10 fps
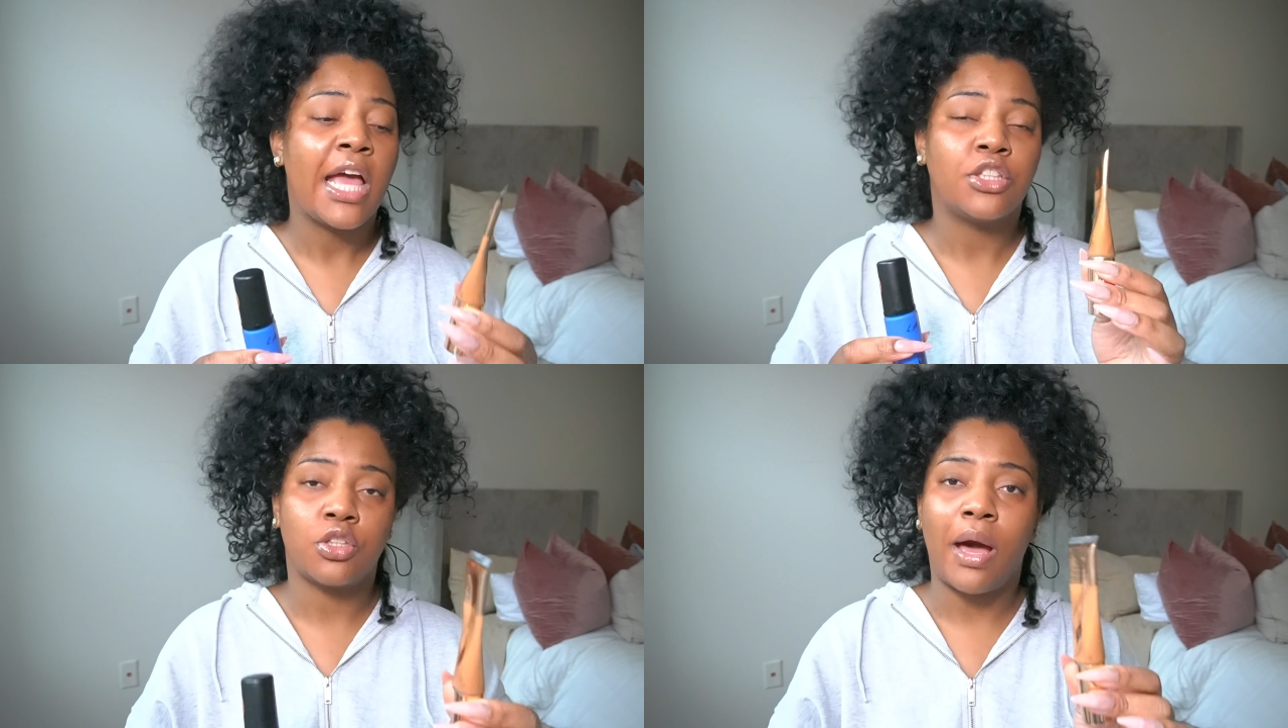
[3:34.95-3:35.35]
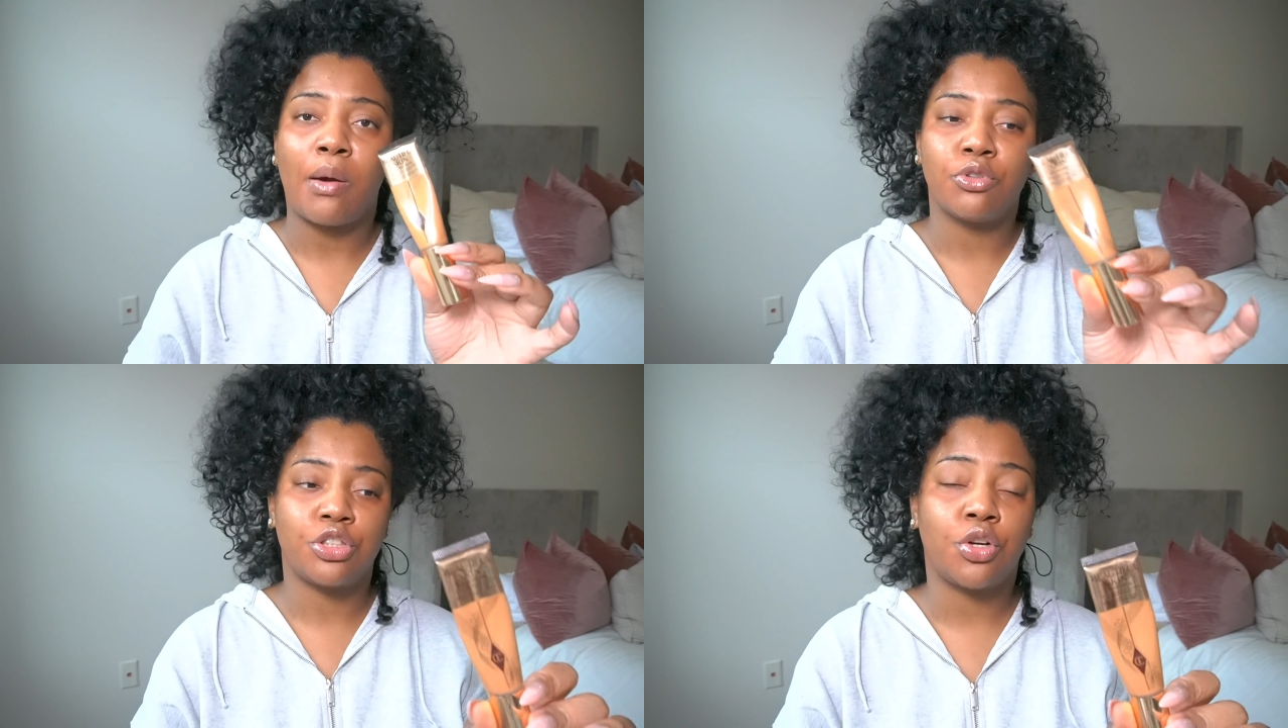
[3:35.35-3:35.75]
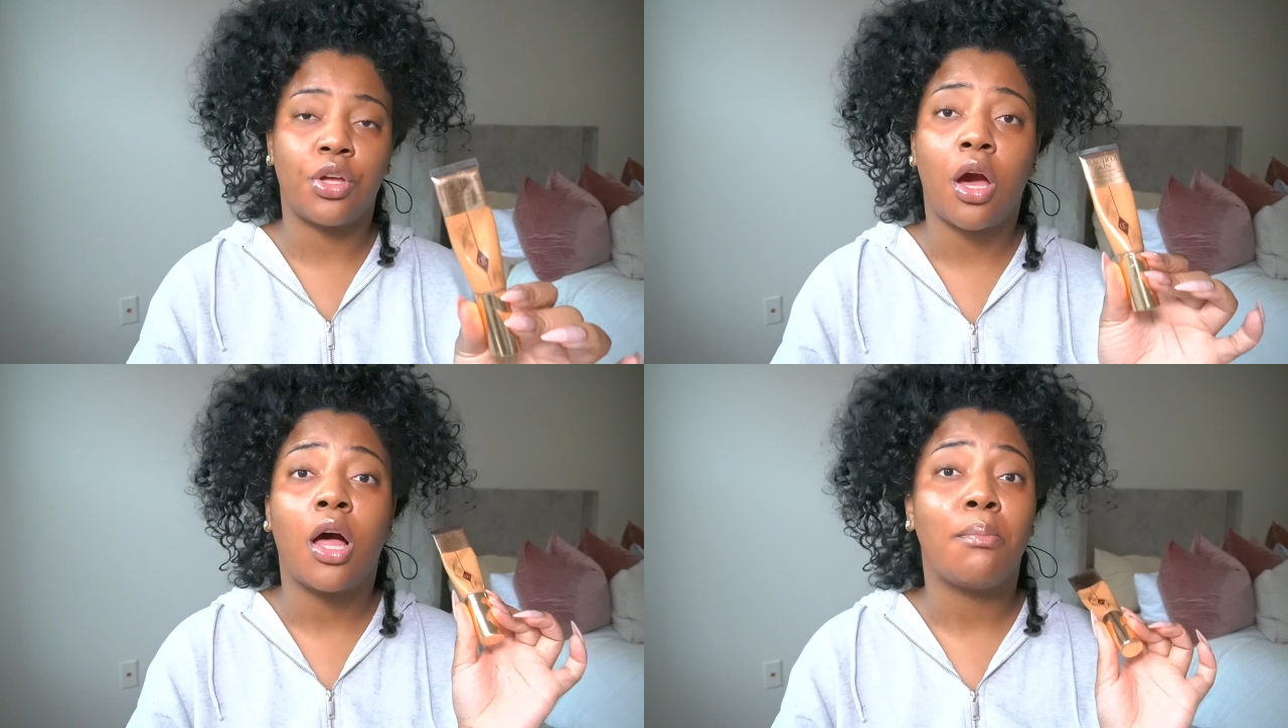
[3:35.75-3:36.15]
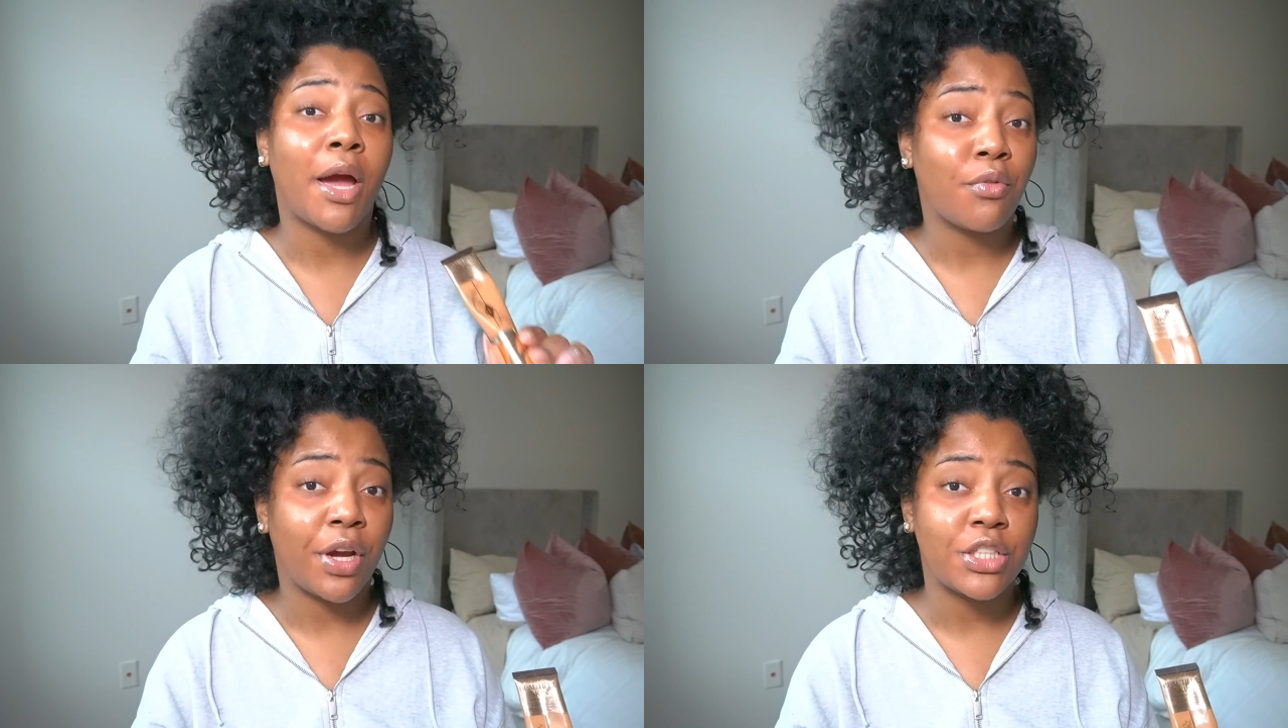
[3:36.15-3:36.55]
so I will show y'all
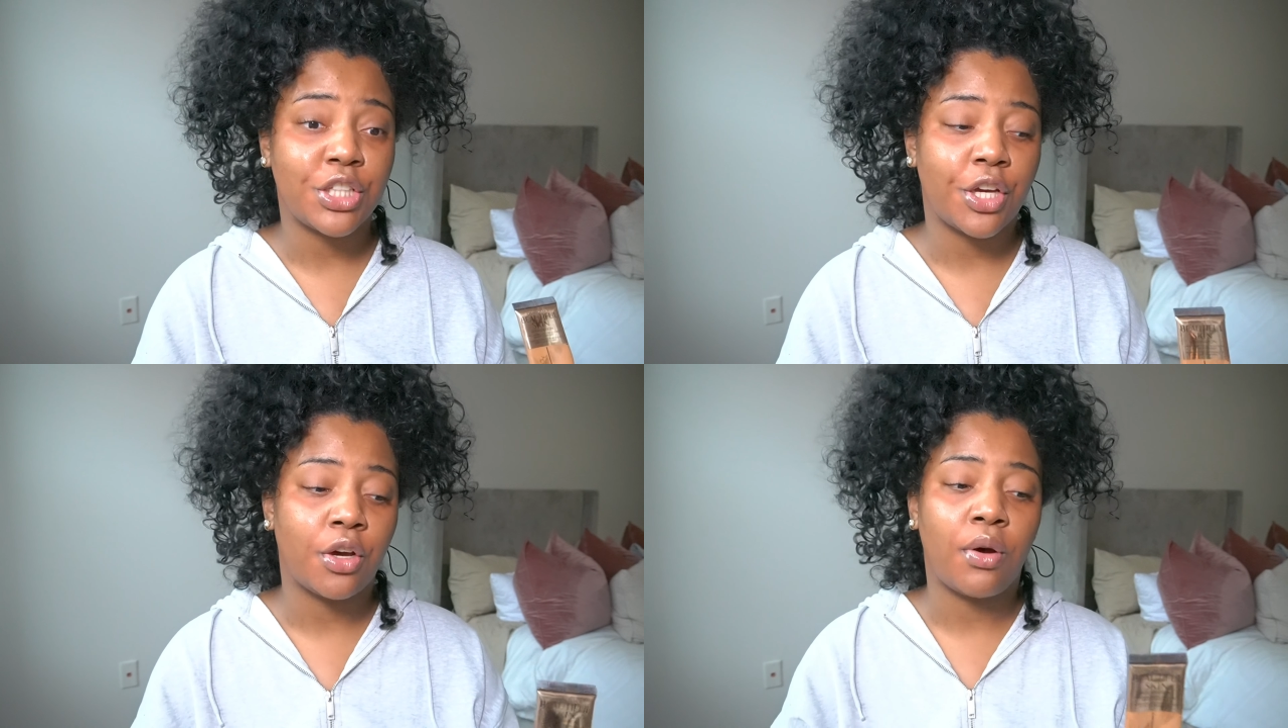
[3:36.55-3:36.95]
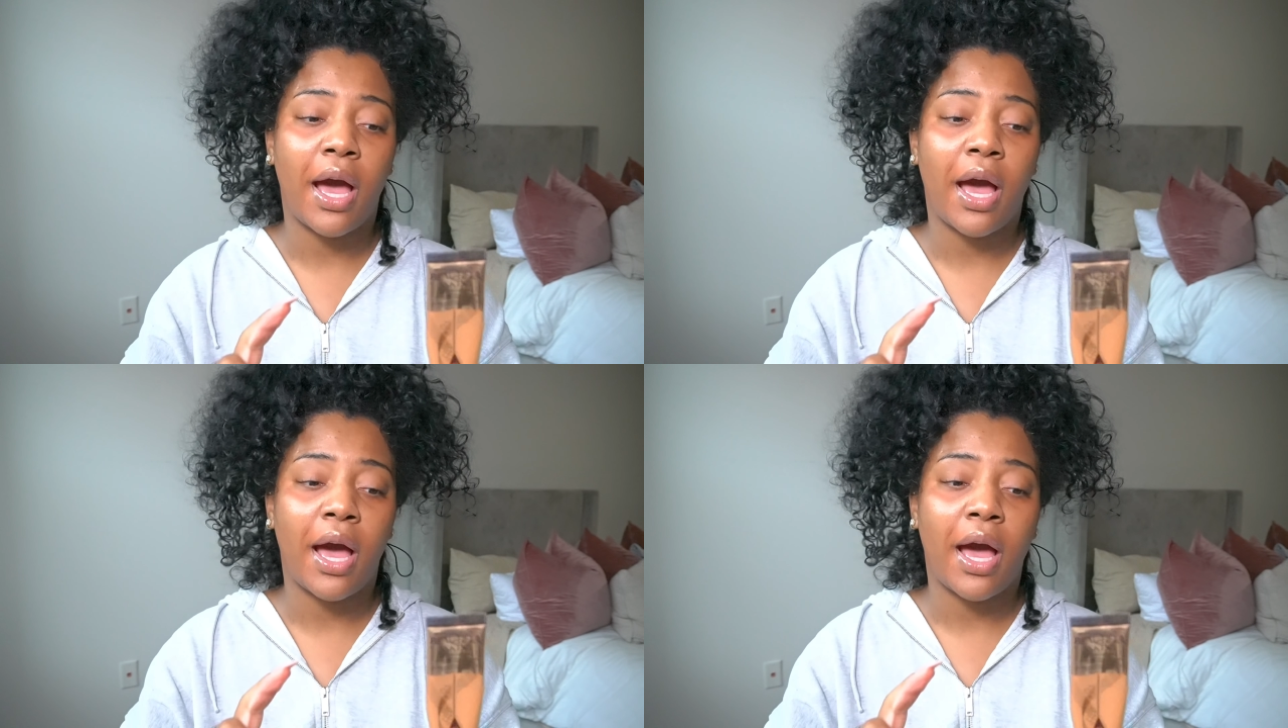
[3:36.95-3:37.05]
my ratio.